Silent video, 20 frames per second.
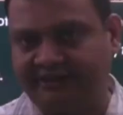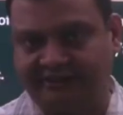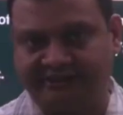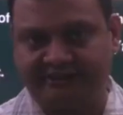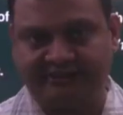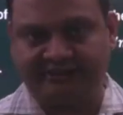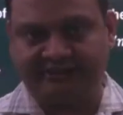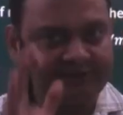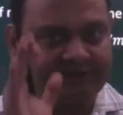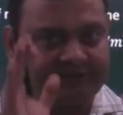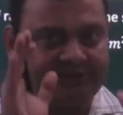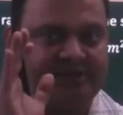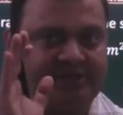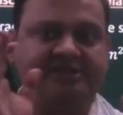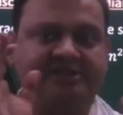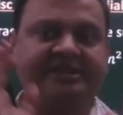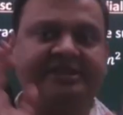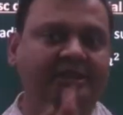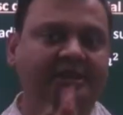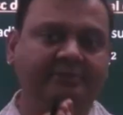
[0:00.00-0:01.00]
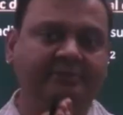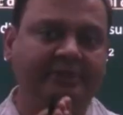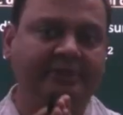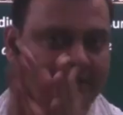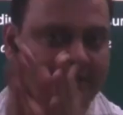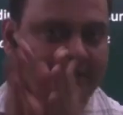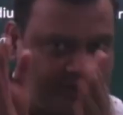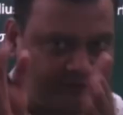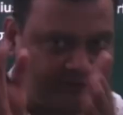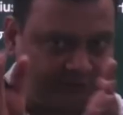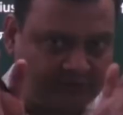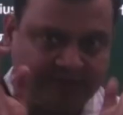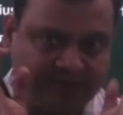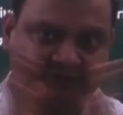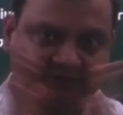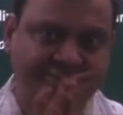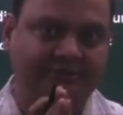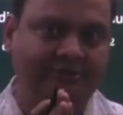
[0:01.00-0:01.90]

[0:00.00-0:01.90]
See, the change can be in intervals